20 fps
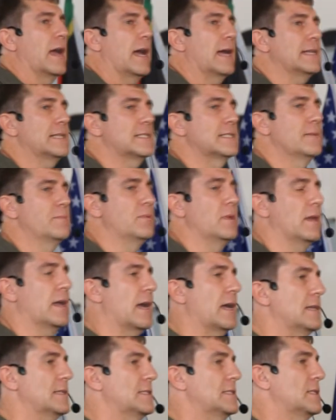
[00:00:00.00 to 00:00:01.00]
has sub,
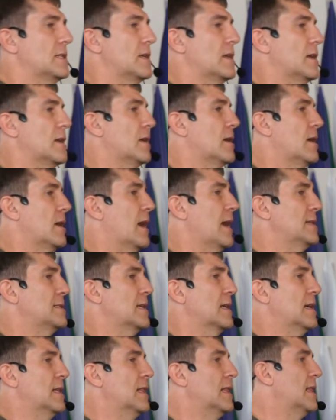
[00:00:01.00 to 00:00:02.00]
has
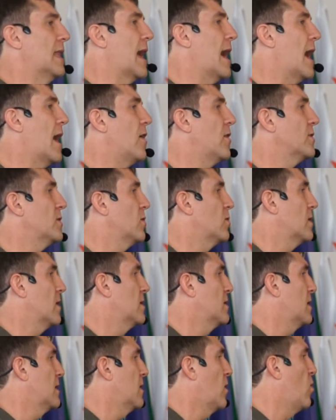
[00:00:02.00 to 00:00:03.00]
has allowed
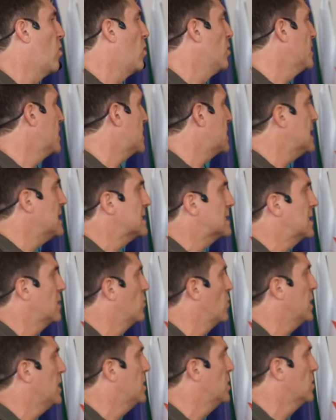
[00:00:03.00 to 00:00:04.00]
all the things
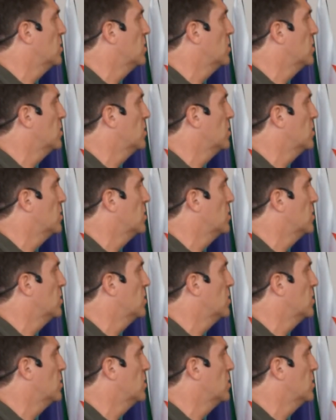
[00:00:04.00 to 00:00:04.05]
that we